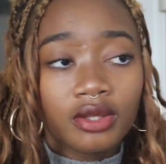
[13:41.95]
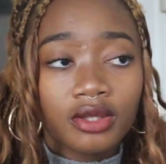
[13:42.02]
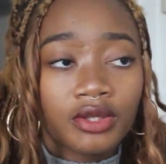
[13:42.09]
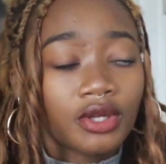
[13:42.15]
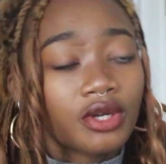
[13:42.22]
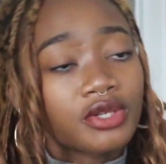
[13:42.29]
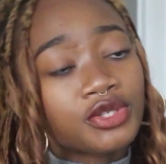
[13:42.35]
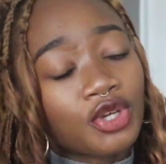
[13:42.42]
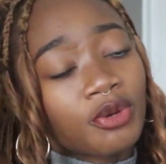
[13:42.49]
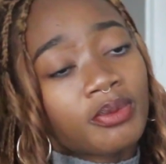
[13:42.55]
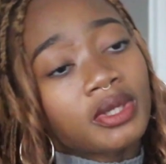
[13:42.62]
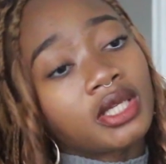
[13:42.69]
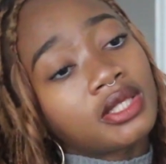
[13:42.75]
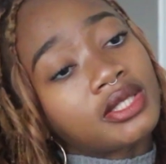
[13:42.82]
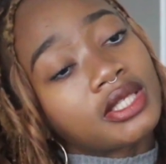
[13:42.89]
there are so
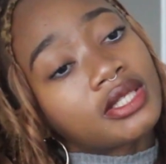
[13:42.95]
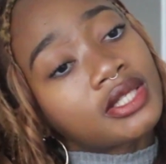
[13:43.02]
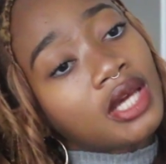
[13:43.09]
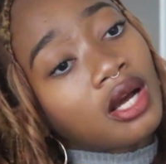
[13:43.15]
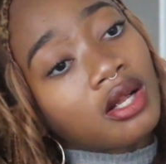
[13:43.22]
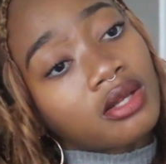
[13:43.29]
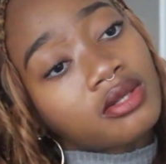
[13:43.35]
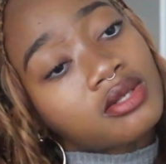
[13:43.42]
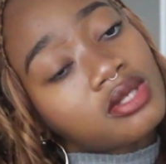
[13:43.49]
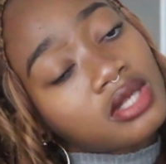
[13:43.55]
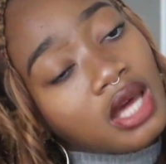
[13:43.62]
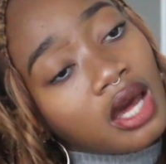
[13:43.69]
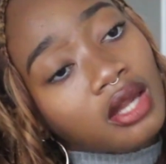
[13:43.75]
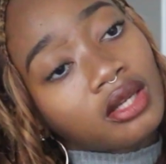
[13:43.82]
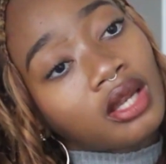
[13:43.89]
many details
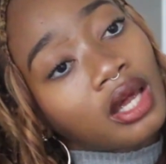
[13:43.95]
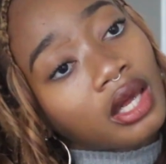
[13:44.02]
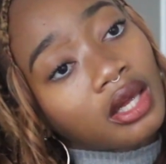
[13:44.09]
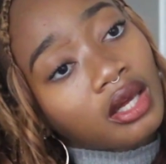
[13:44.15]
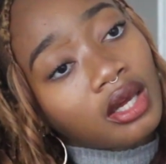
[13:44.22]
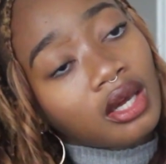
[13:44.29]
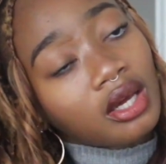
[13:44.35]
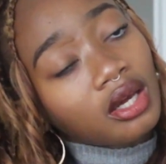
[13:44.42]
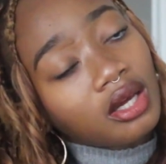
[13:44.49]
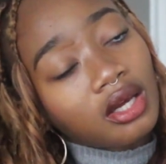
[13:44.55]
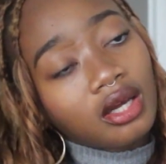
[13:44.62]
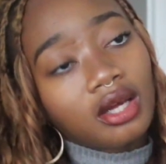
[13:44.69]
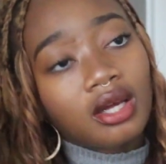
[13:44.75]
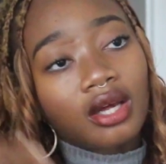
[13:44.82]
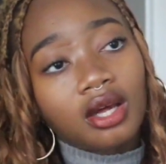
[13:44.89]
that like,
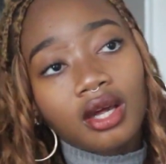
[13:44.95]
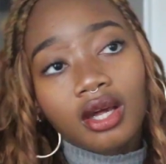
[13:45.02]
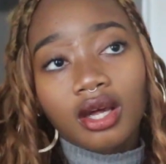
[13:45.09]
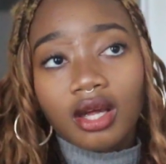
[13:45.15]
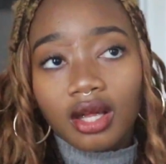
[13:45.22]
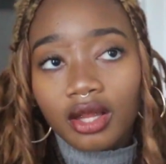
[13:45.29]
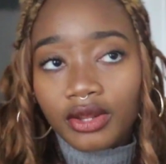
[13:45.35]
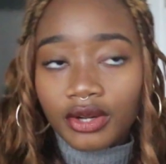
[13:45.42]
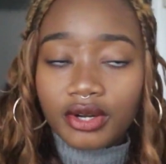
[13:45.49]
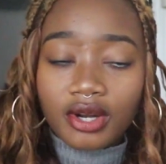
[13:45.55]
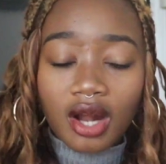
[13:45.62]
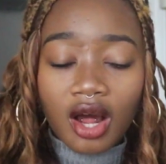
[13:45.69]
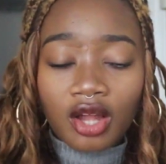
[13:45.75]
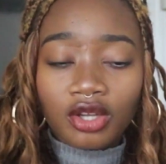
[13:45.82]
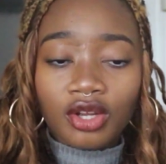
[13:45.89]
there
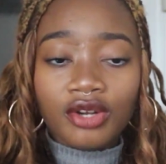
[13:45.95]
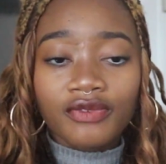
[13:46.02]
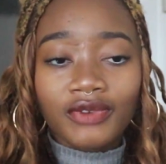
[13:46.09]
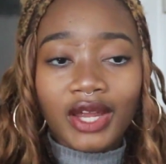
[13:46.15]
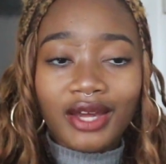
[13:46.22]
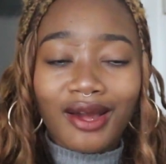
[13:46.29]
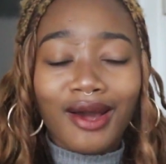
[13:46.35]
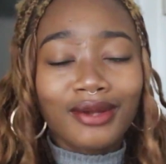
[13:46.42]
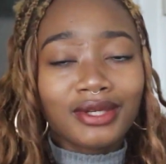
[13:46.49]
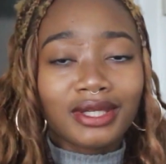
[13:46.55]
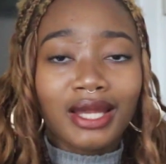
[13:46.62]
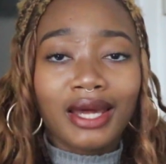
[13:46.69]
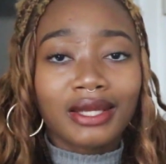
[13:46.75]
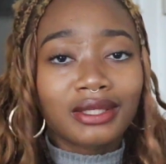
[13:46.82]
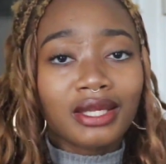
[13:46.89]
are a lot of like
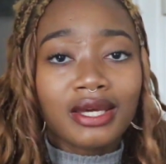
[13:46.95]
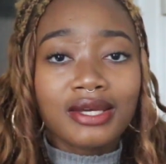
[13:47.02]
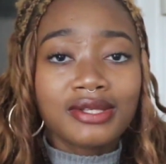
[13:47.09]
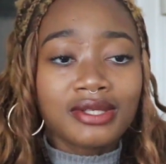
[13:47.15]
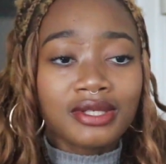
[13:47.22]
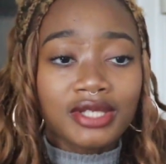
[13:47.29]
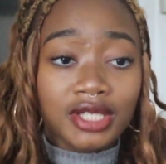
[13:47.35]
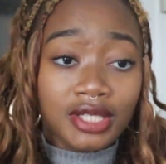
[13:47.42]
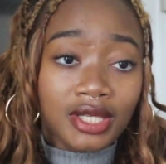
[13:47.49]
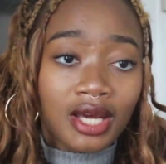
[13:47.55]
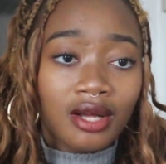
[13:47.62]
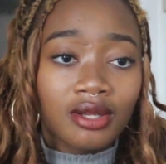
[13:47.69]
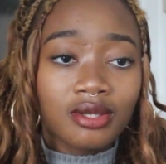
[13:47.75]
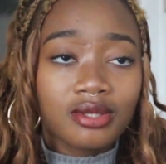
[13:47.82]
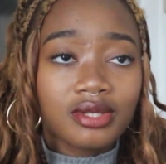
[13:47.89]
underlying layers and
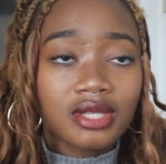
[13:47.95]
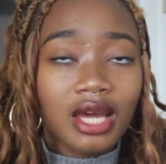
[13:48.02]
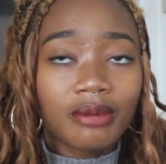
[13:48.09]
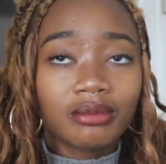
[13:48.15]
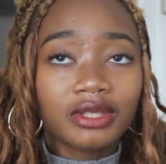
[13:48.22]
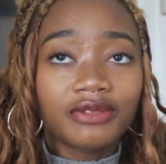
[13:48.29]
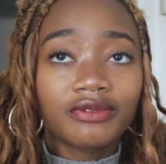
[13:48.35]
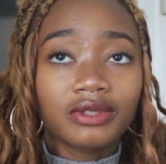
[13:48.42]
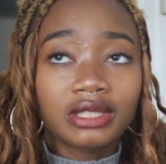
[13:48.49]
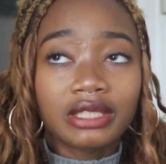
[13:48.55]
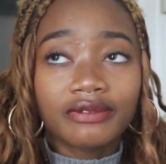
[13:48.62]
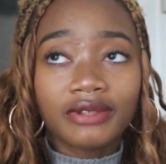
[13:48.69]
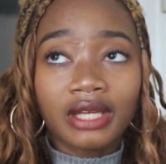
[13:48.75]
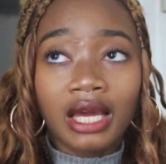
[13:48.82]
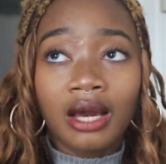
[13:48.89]
details that I'm
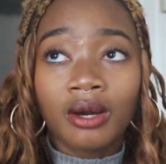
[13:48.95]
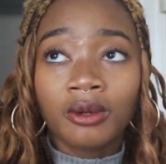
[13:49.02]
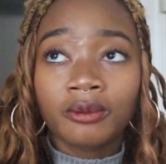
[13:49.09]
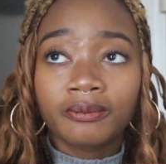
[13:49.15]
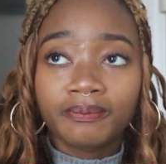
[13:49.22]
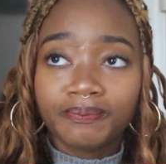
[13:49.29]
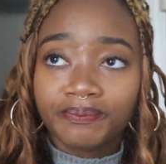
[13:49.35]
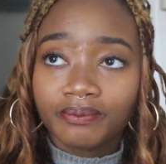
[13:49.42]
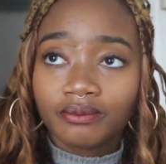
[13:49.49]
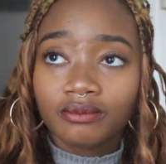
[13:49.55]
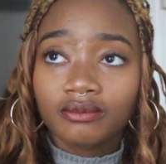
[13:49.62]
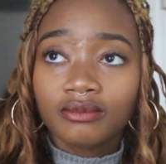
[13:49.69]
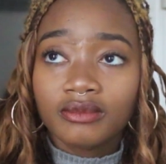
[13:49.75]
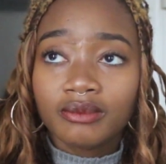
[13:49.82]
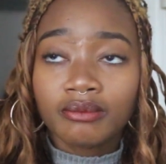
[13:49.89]
leaving out,
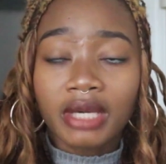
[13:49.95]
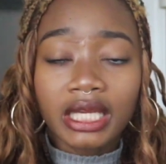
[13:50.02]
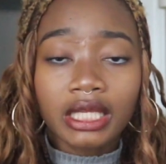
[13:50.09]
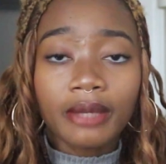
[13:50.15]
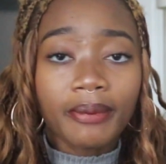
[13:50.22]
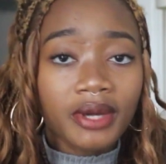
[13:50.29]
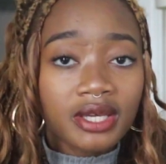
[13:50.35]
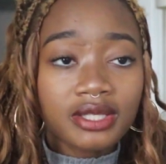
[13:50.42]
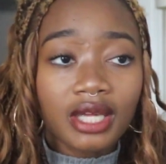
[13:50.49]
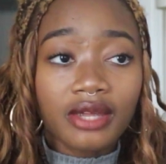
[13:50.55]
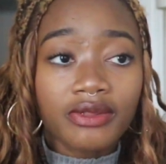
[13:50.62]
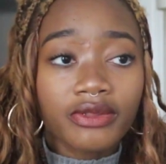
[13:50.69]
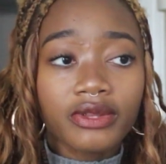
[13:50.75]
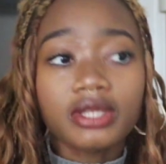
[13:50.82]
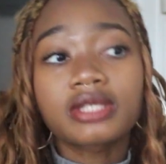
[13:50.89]
mainly because
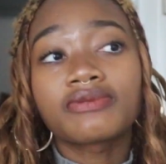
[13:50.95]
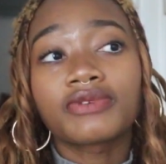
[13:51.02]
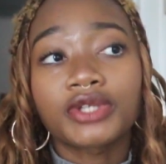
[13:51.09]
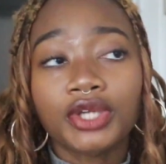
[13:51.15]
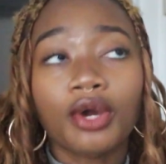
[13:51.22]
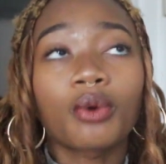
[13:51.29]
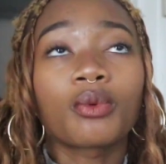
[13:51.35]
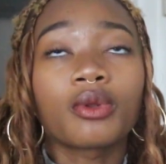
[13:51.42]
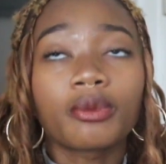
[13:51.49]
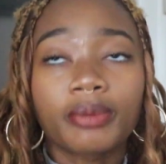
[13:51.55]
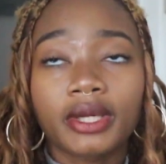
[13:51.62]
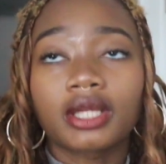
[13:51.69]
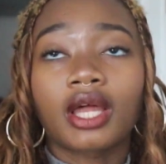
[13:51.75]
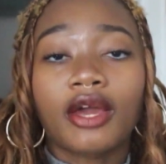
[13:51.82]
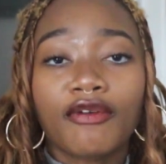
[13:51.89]
like this video will
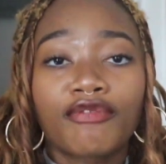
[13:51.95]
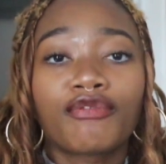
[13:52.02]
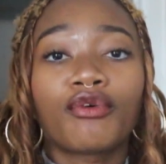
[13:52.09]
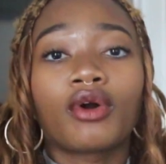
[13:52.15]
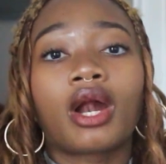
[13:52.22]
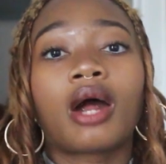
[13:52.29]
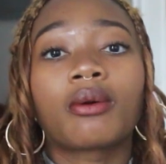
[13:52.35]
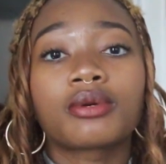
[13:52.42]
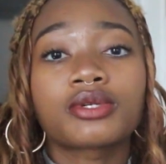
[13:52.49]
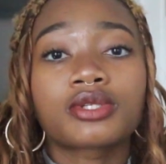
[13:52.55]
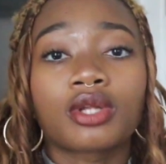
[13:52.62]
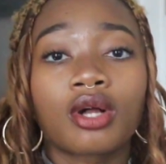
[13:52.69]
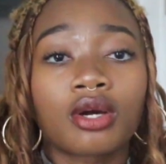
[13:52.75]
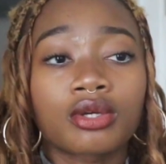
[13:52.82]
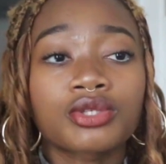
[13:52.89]
be like 4 hours
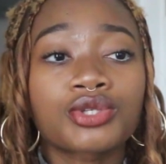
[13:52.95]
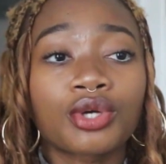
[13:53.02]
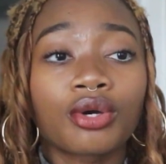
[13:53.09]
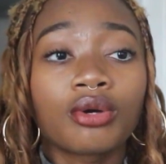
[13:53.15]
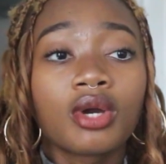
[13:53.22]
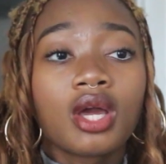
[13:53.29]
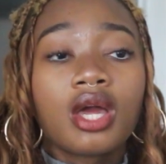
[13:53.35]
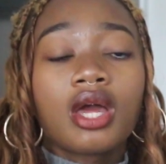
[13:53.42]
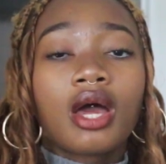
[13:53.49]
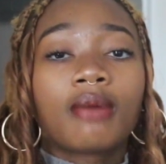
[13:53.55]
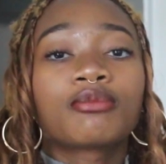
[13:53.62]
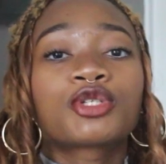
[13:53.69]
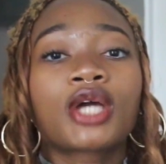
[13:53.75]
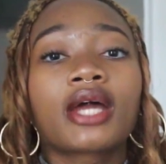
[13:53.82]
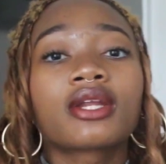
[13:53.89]
long, so
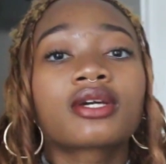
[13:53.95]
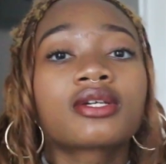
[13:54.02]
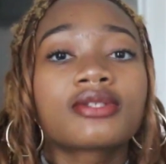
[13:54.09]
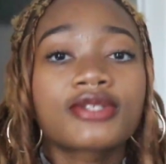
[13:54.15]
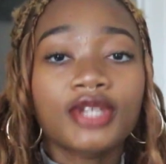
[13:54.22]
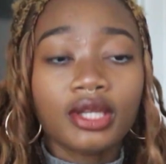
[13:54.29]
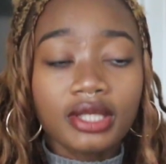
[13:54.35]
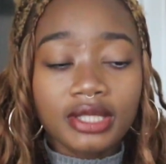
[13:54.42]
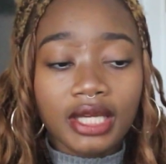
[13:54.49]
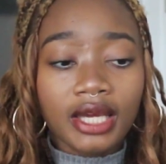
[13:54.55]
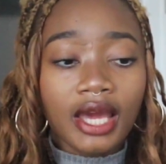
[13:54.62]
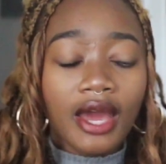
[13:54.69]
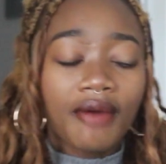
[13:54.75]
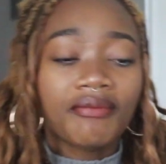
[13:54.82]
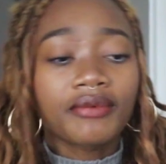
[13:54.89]
I'm trying to
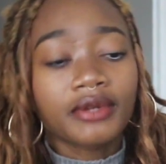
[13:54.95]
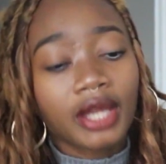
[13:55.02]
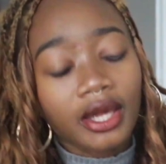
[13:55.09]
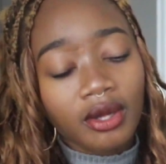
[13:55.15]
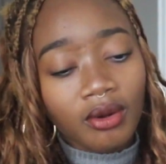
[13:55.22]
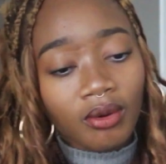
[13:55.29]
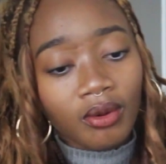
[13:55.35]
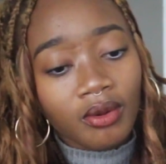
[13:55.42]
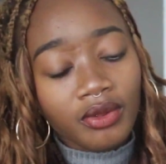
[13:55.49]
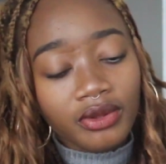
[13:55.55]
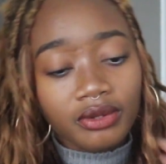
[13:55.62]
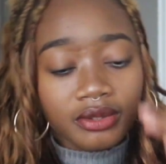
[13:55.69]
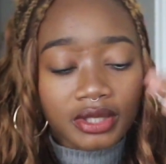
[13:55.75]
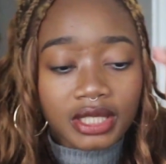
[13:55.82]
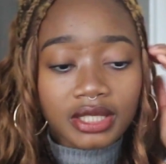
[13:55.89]
consolidate like all
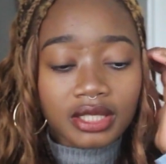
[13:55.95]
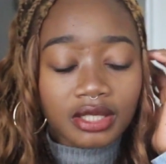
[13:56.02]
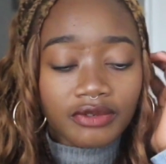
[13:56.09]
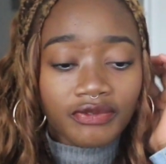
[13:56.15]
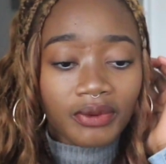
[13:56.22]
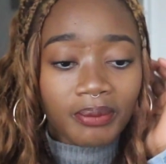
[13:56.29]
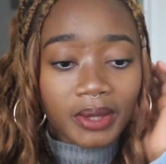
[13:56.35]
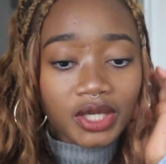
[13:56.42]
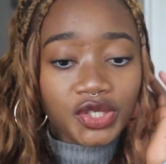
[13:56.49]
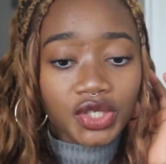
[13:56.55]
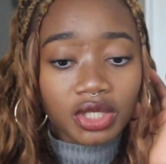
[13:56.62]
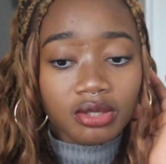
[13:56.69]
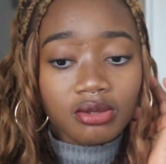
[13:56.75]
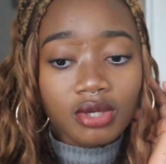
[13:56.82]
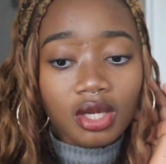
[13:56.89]
the needed
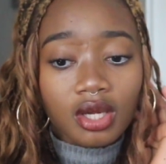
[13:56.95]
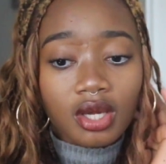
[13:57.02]
information.